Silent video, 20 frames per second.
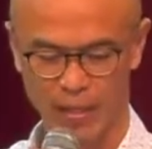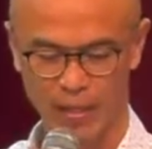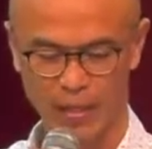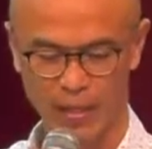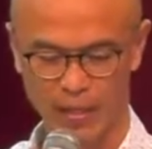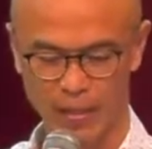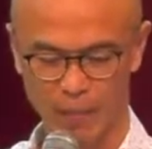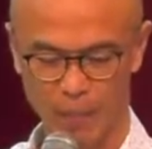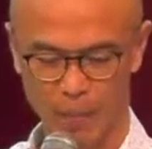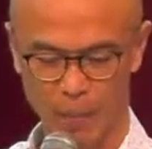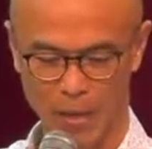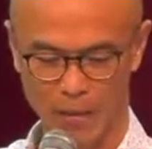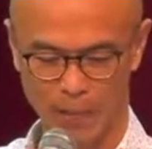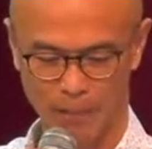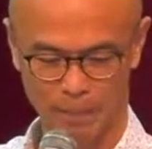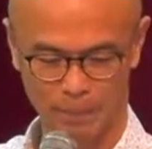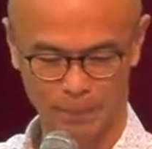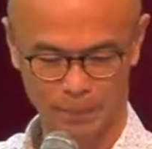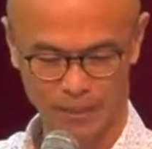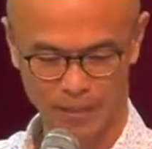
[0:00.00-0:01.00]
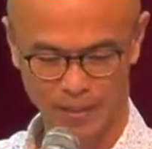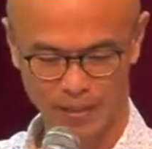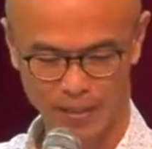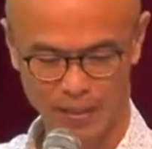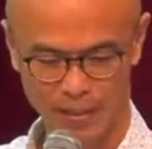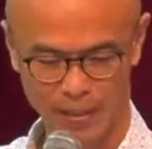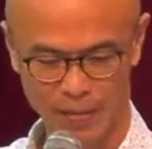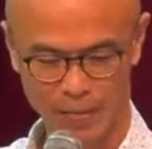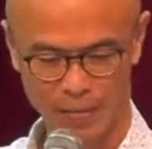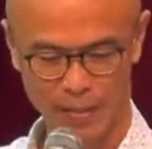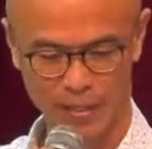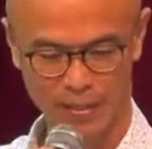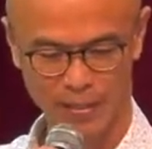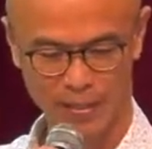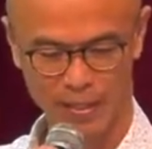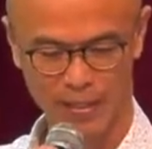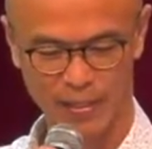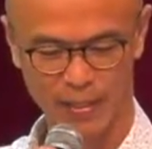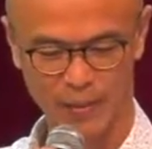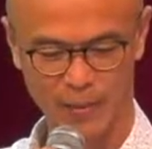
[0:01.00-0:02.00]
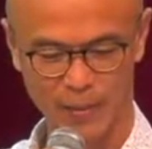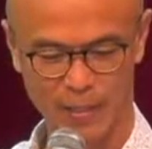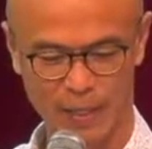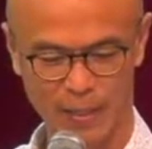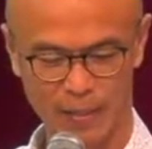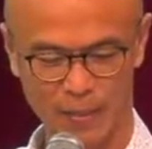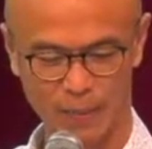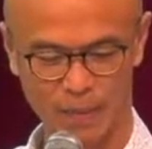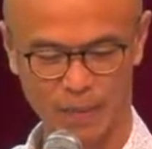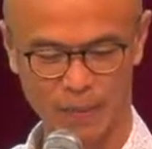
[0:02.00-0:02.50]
Amen. Amen. Hallelujah.